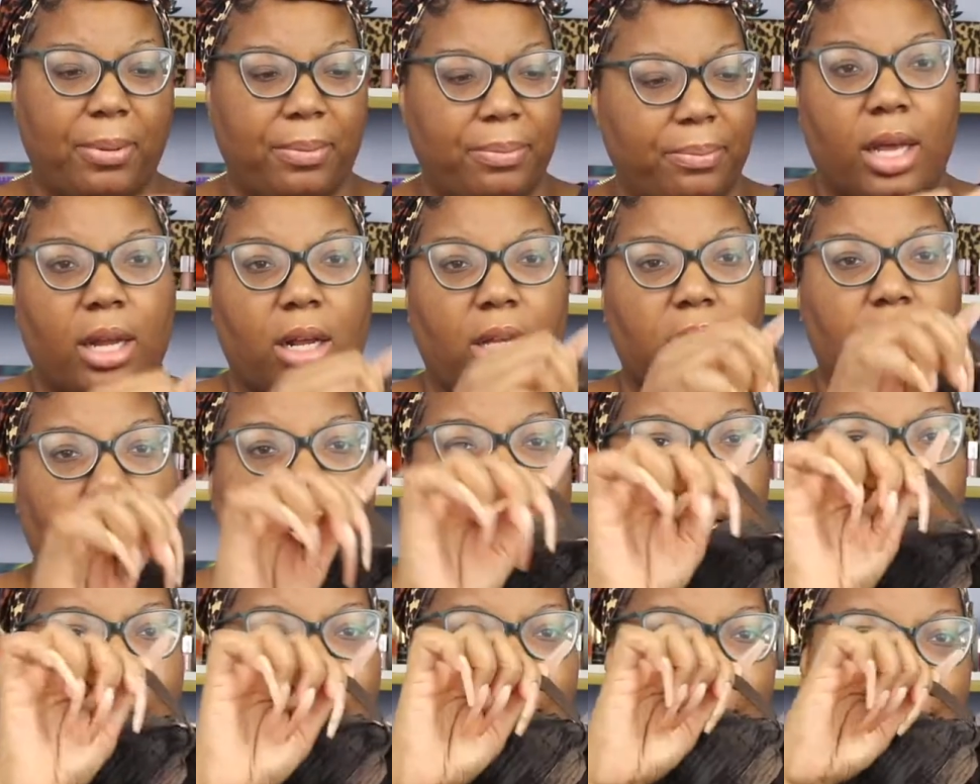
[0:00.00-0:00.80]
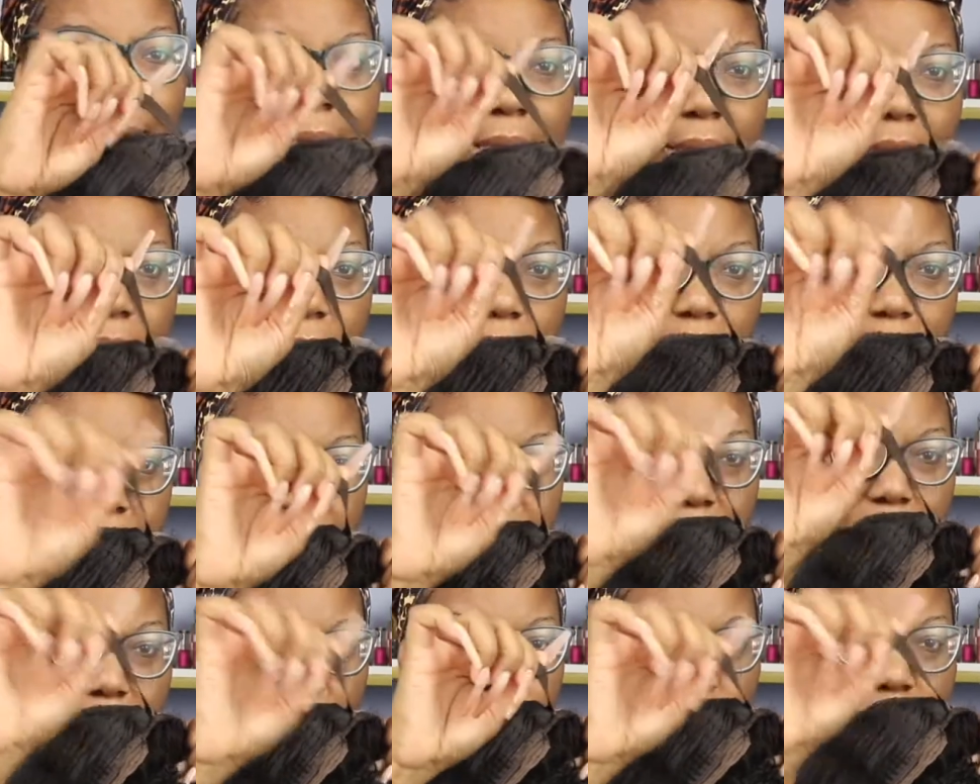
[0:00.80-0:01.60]
It also has
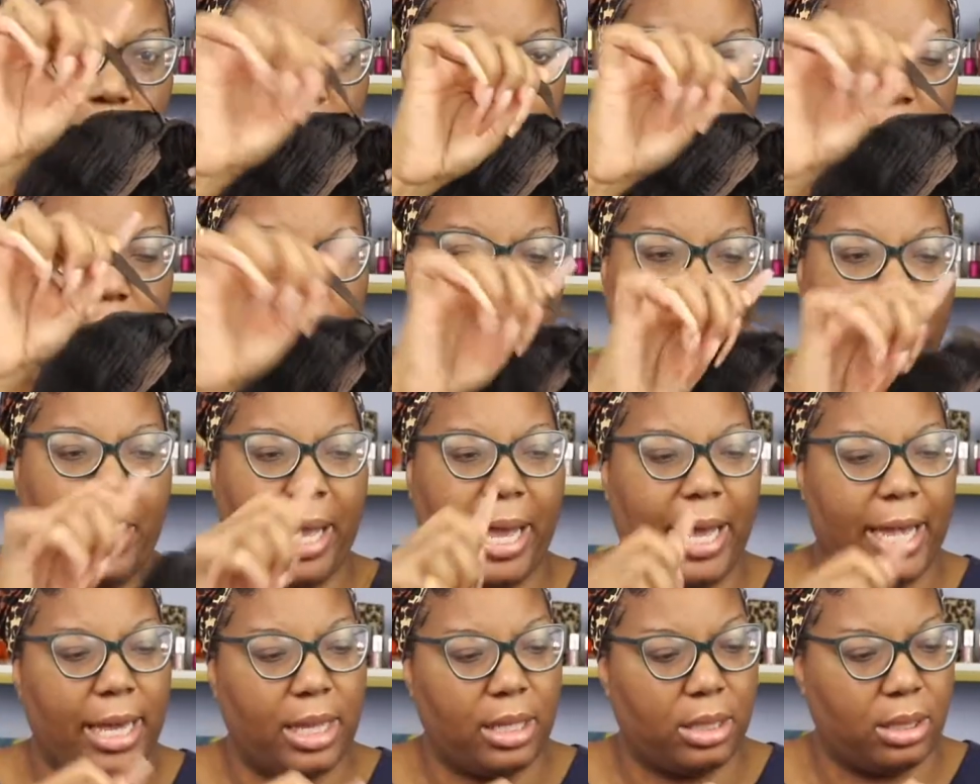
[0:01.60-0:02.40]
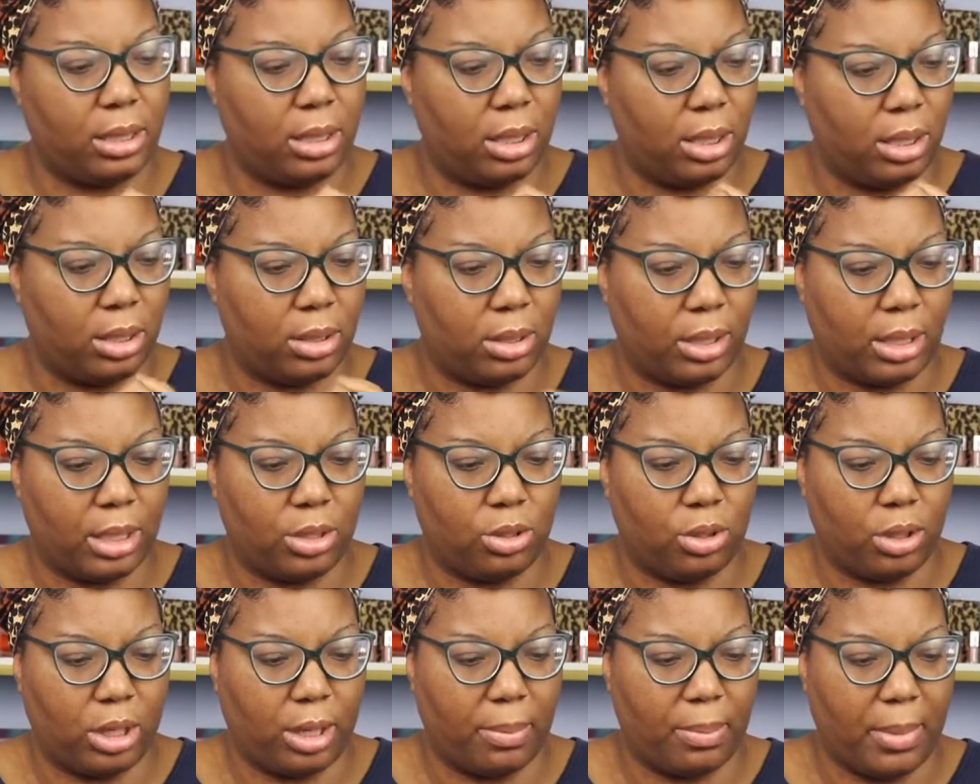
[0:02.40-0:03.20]
these adjustable bands so that
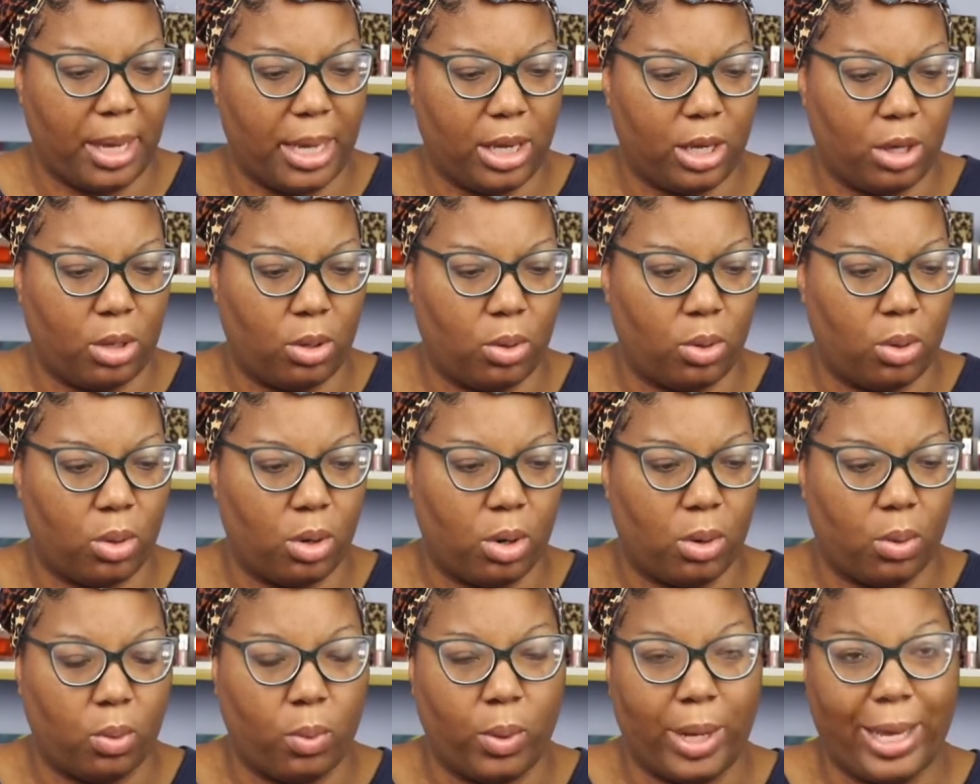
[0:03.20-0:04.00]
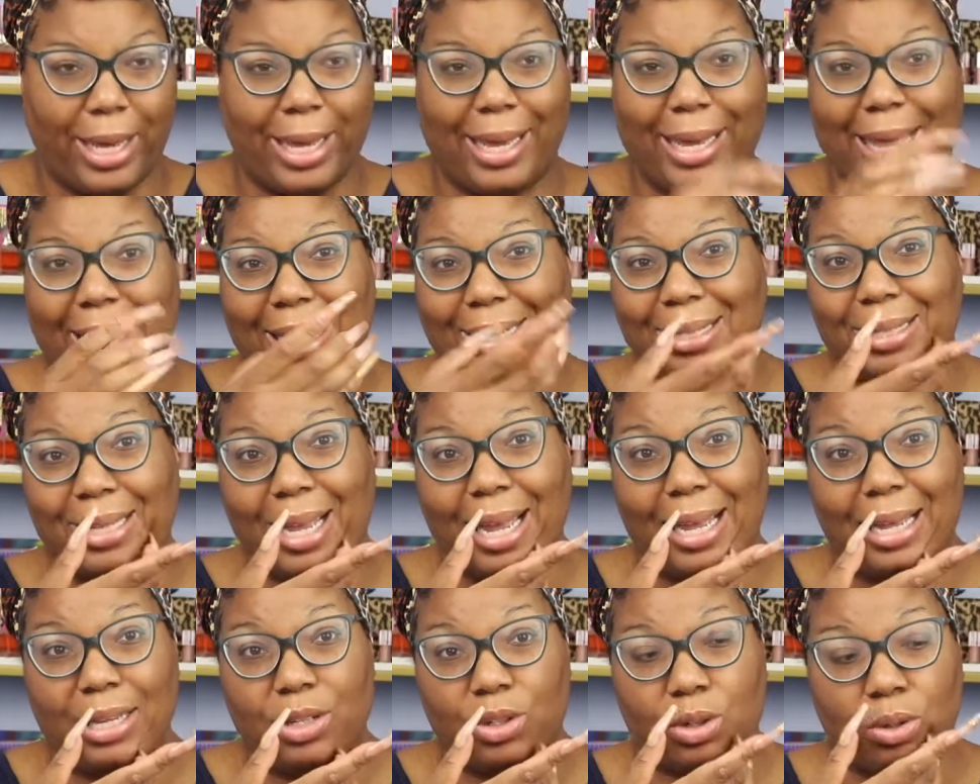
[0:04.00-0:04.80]
you can make your wig as
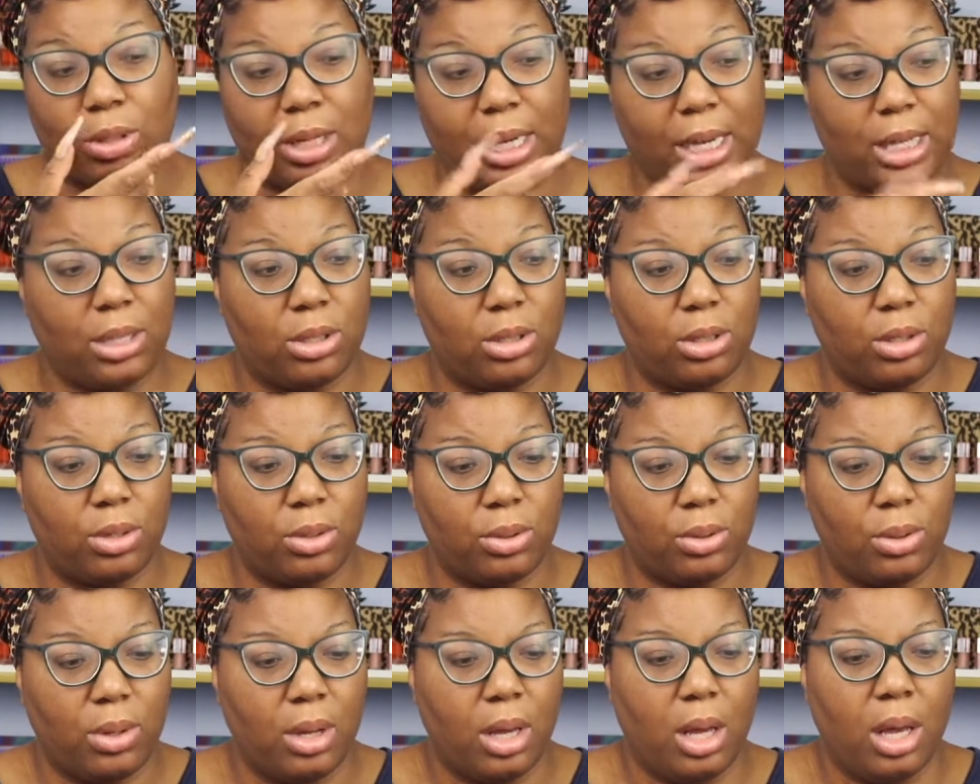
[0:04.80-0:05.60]
tight as you need to.